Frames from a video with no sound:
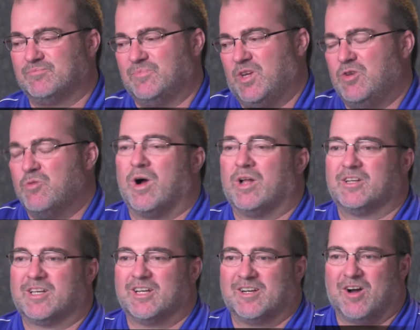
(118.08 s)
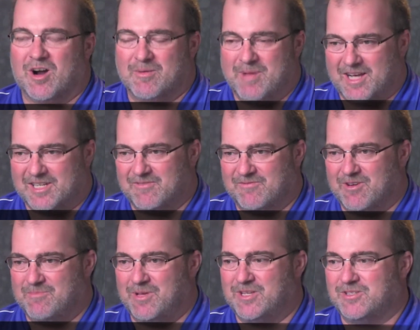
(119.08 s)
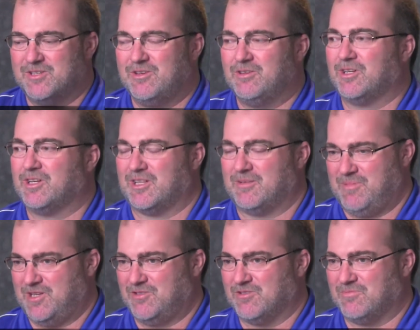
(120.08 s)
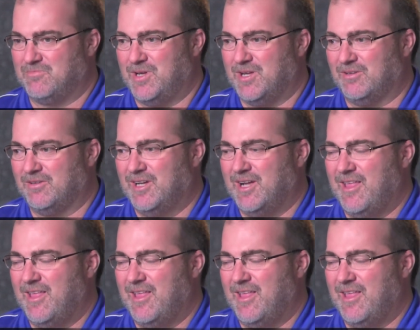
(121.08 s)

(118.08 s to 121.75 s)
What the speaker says: You know, you want to look at an arm action for a pitcher, you look at the pitcher's build.